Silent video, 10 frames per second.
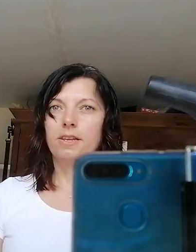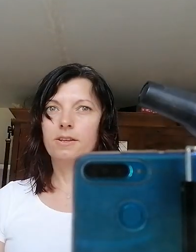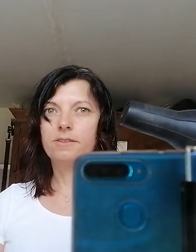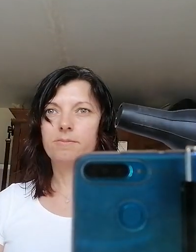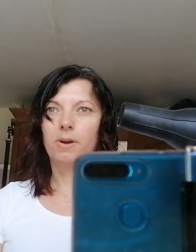
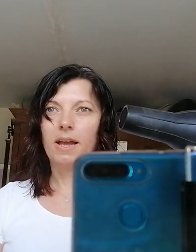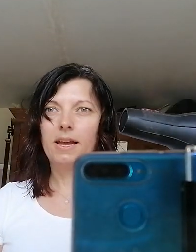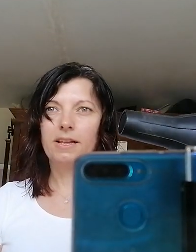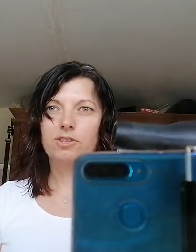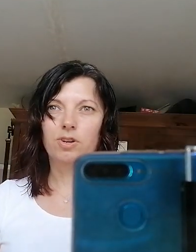using my
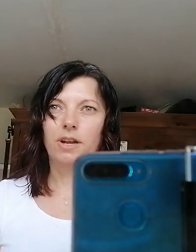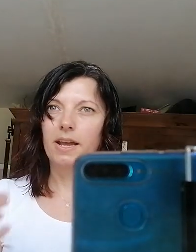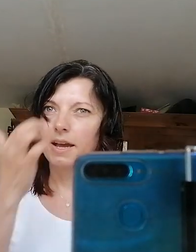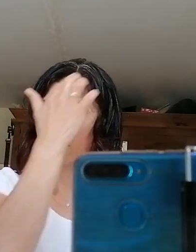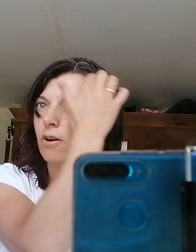
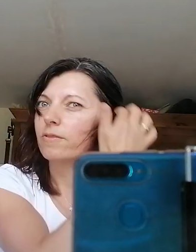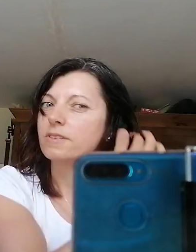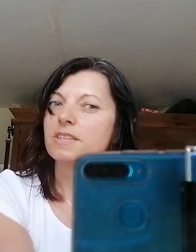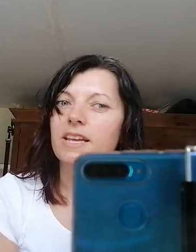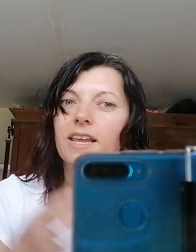hairdryer,
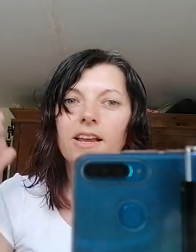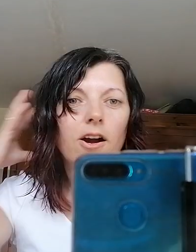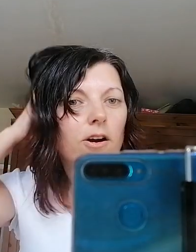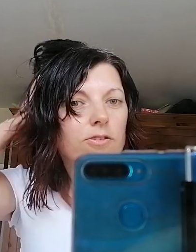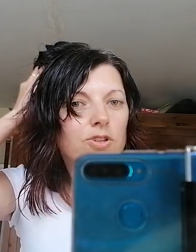obviously
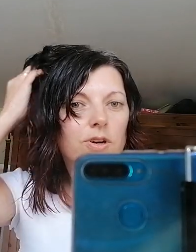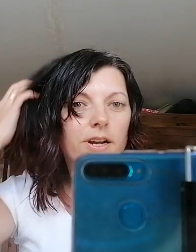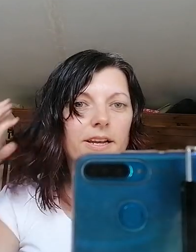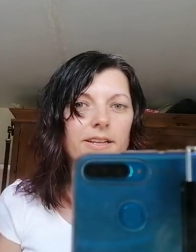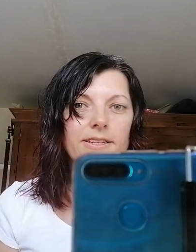I'll
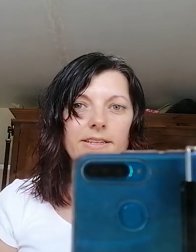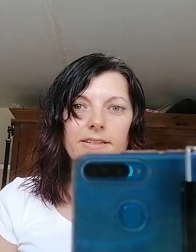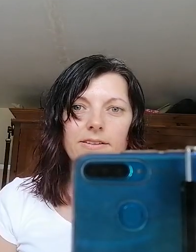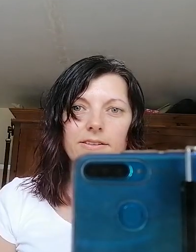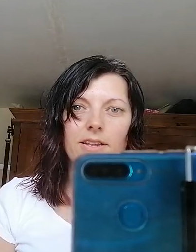try
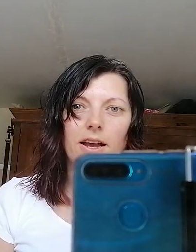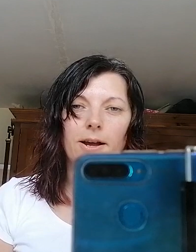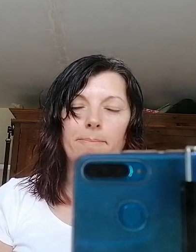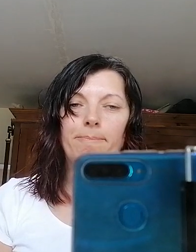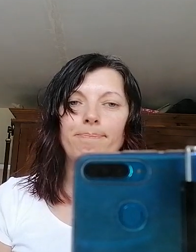and
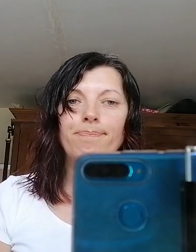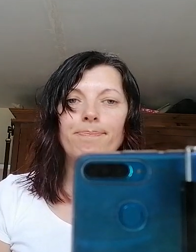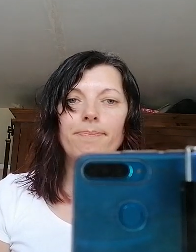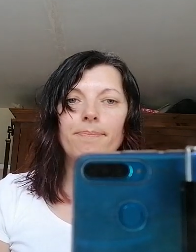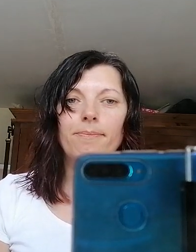
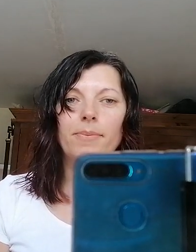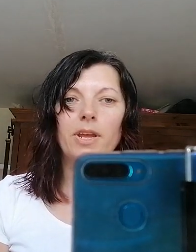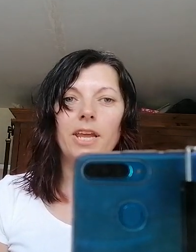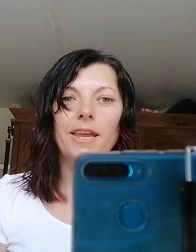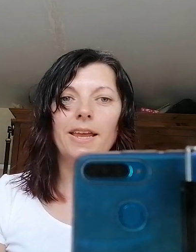
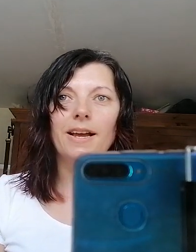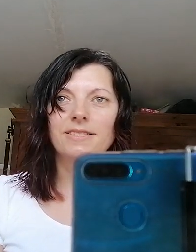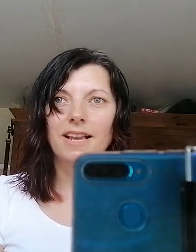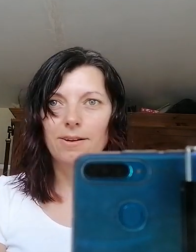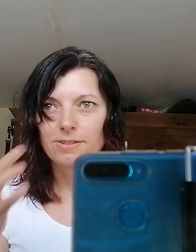be
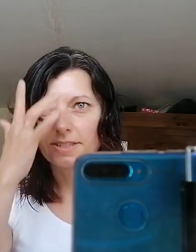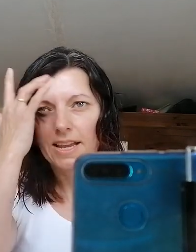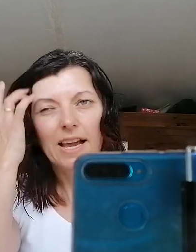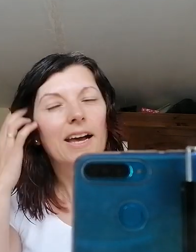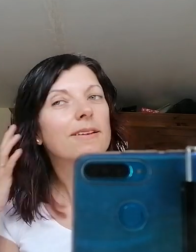as loud as I
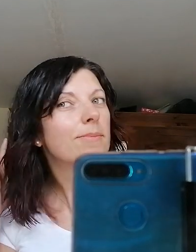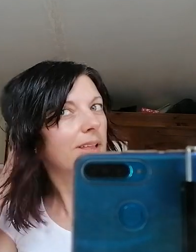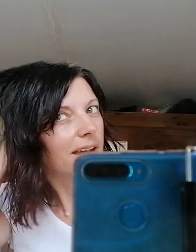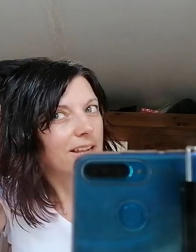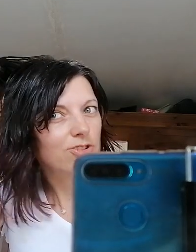can, but
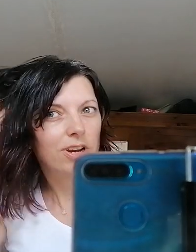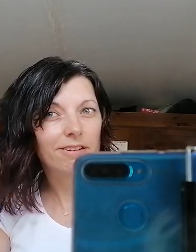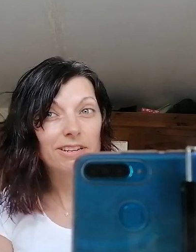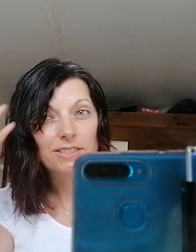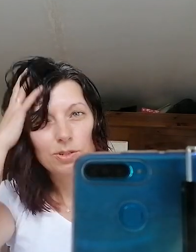the
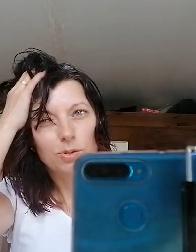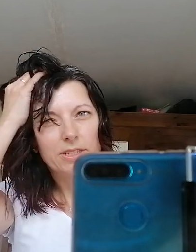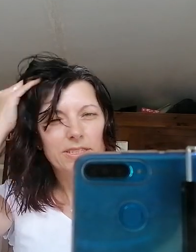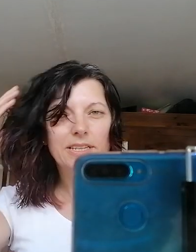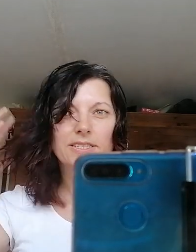hairdryer is
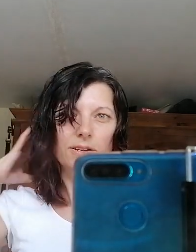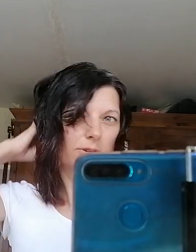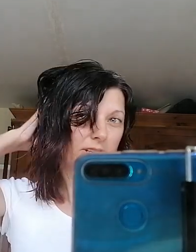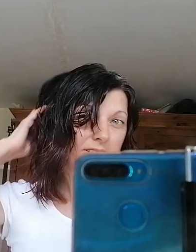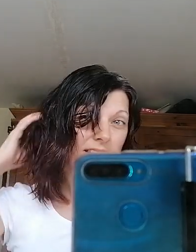noisy, so
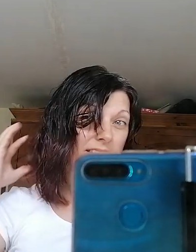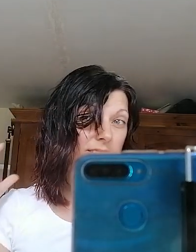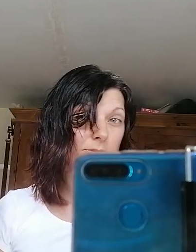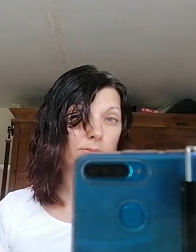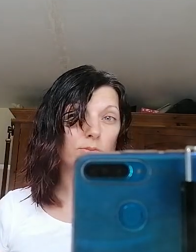I'm going to take
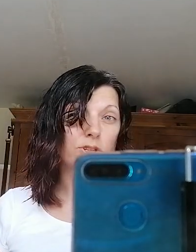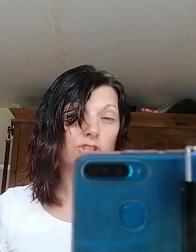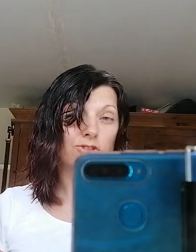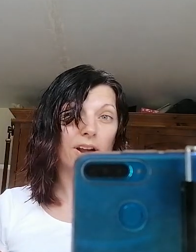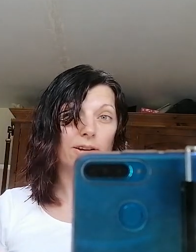some of the
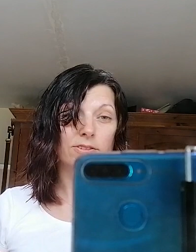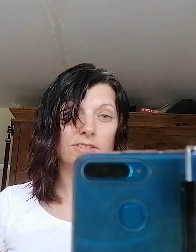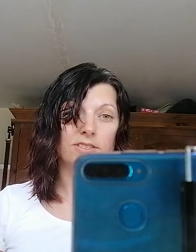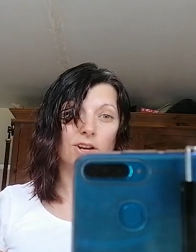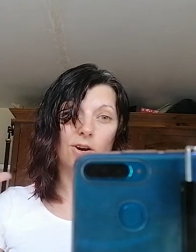moisture out to
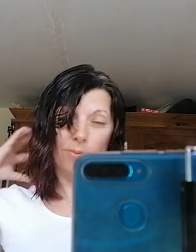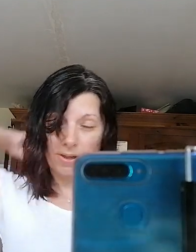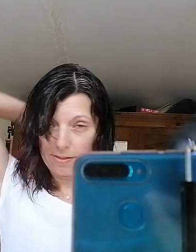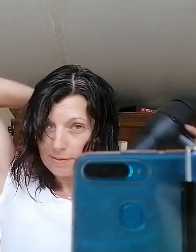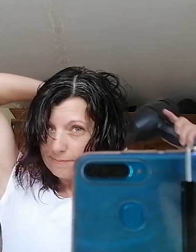start with.